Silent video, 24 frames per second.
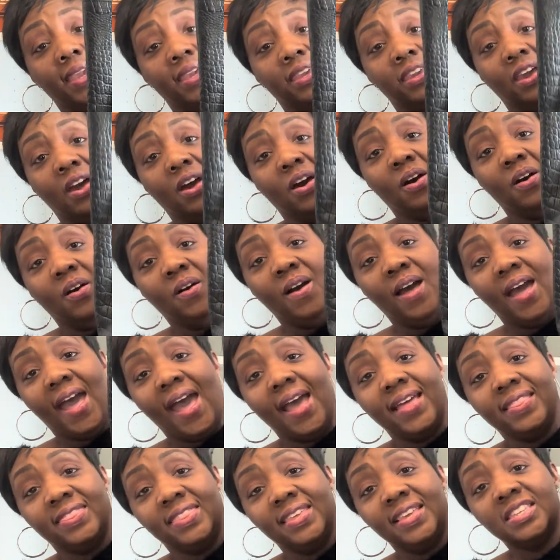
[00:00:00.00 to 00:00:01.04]
y'all,
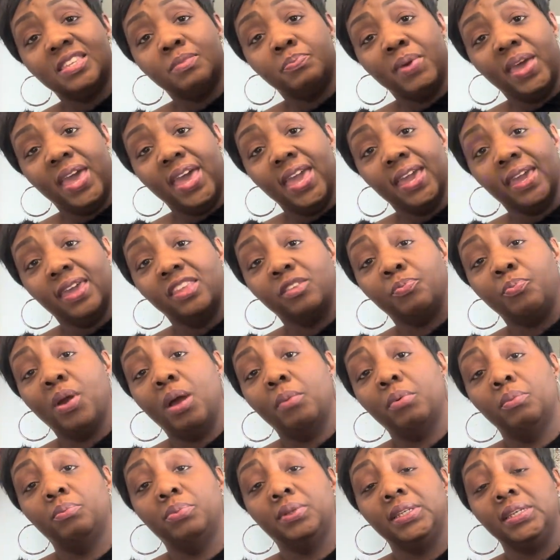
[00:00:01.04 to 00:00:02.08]
this bag is
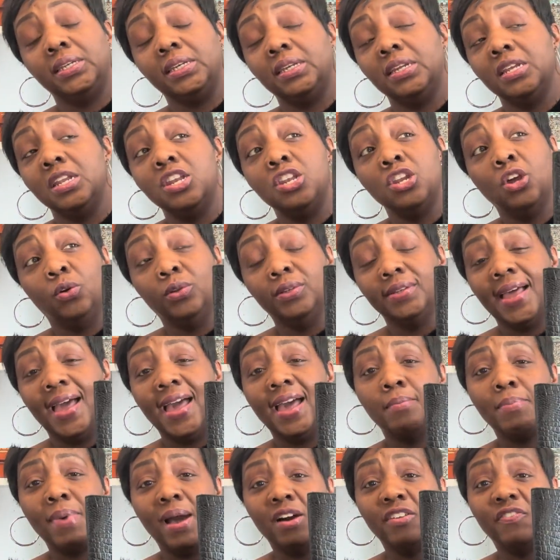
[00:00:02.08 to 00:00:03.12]
probably, no lie,
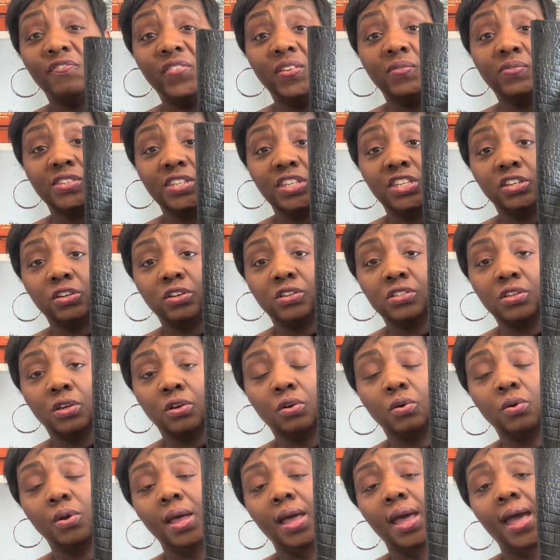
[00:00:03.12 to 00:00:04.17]
about 15 years
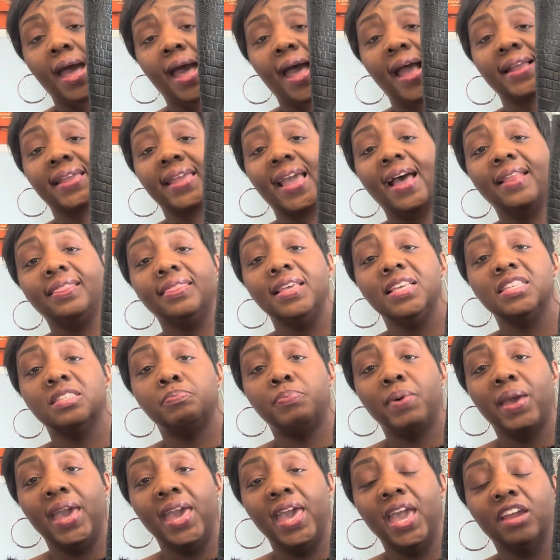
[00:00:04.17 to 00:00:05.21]
old. I got this
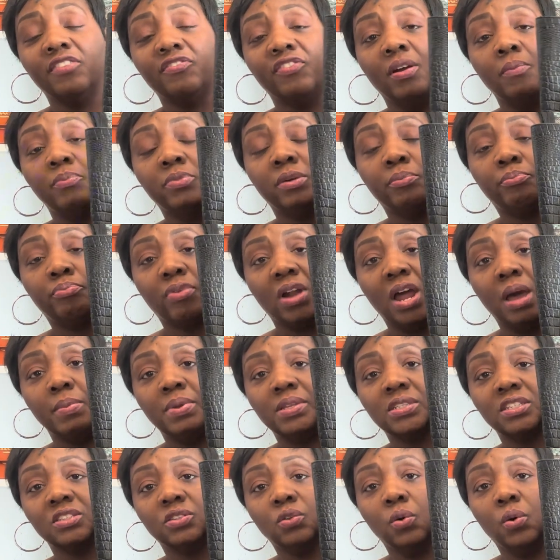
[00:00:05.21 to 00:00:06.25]
bag from the Brahman
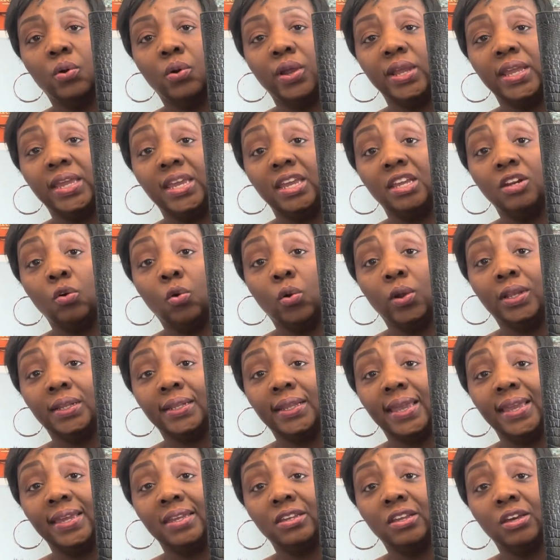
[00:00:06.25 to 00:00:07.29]
store in
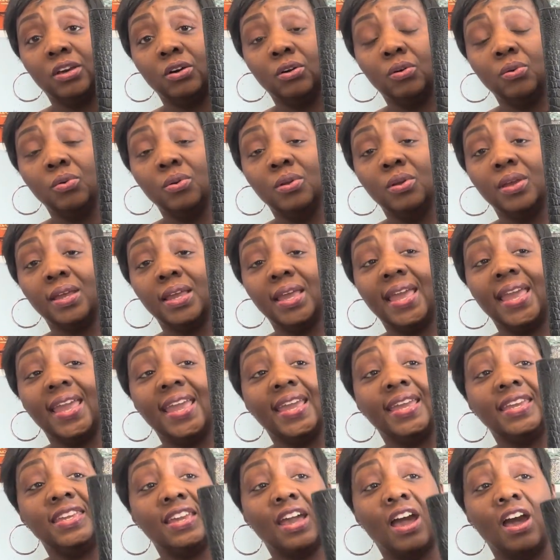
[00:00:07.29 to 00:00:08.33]
Orlando,
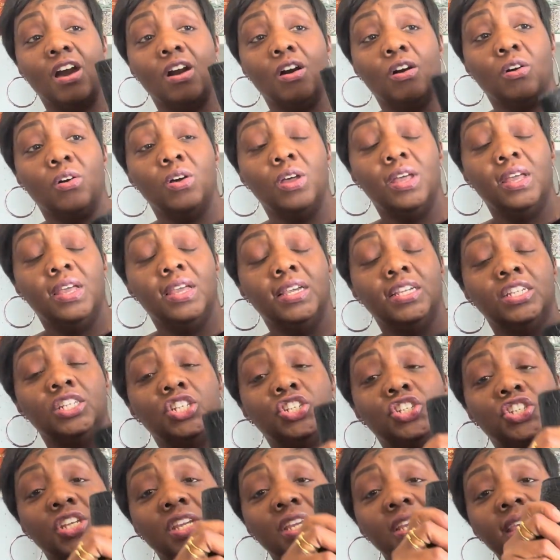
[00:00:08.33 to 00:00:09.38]
and y'all,
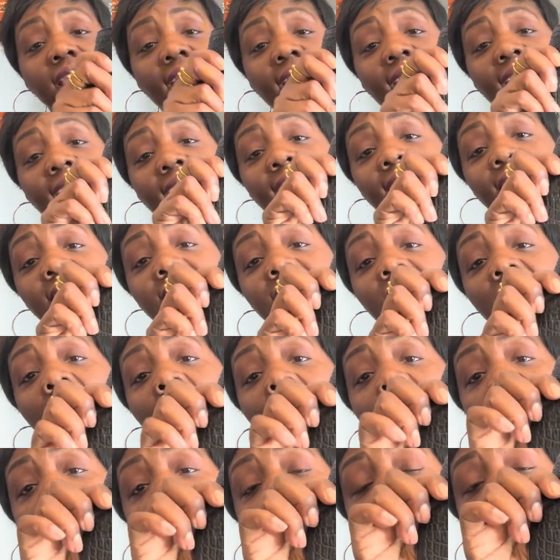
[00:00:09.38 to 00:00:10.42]
she has
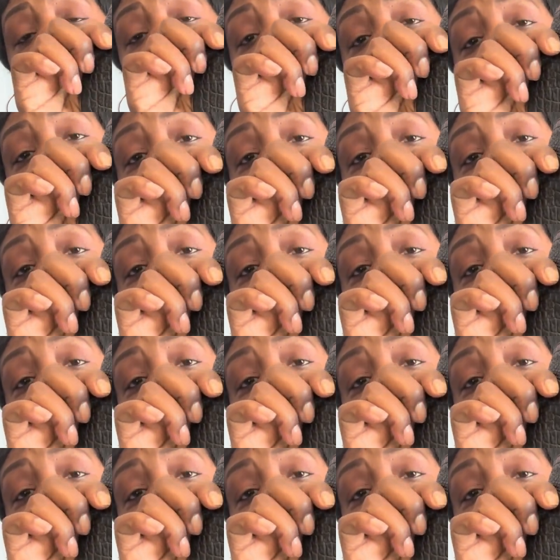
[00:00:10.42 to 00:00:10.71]
almost